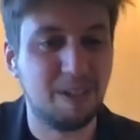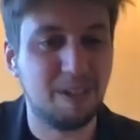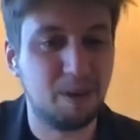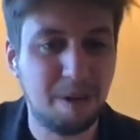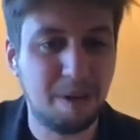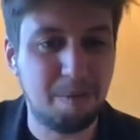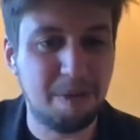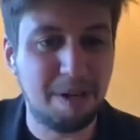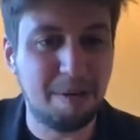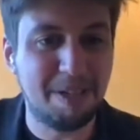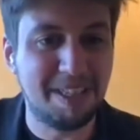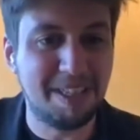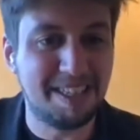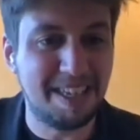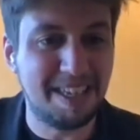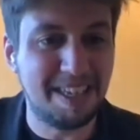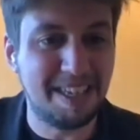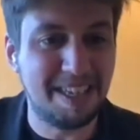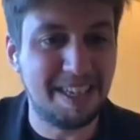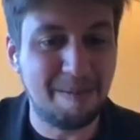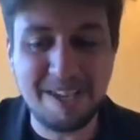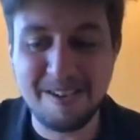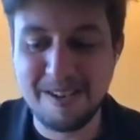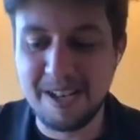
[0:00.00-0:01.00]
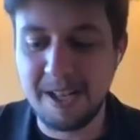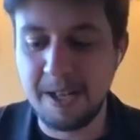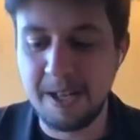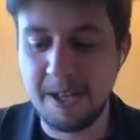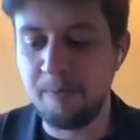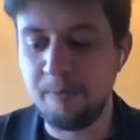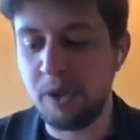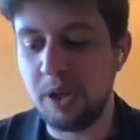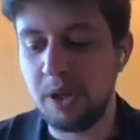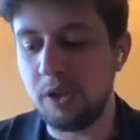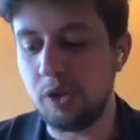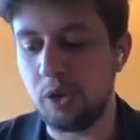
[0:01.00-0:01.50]
we sell to IBM and SAP,
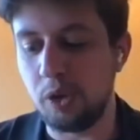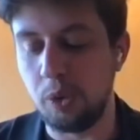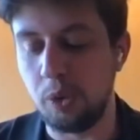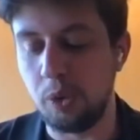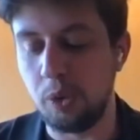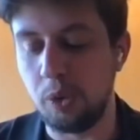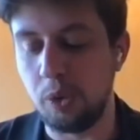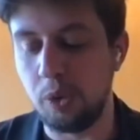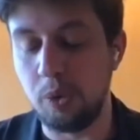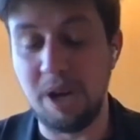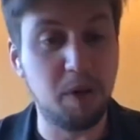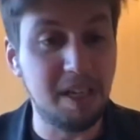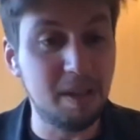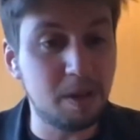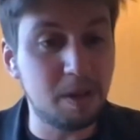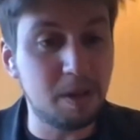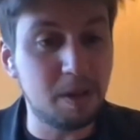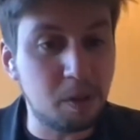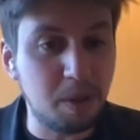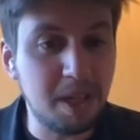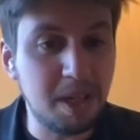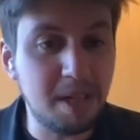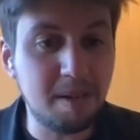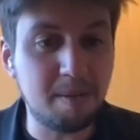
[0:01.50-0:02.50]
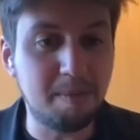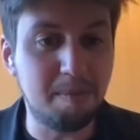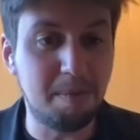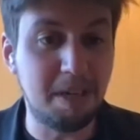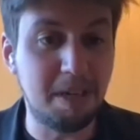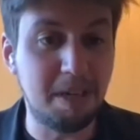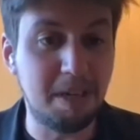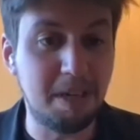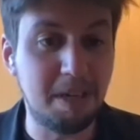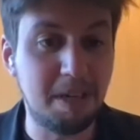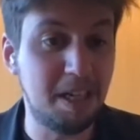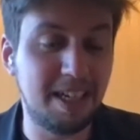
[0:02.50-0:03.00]
to every industry,
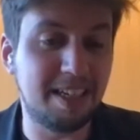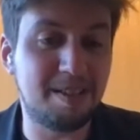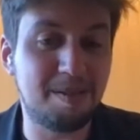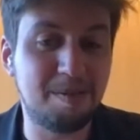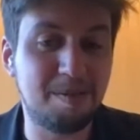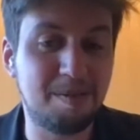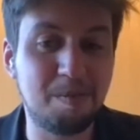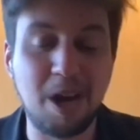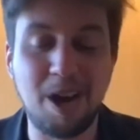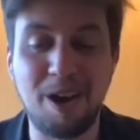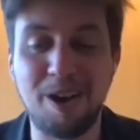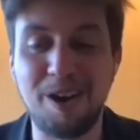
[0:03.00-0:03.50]
meaning that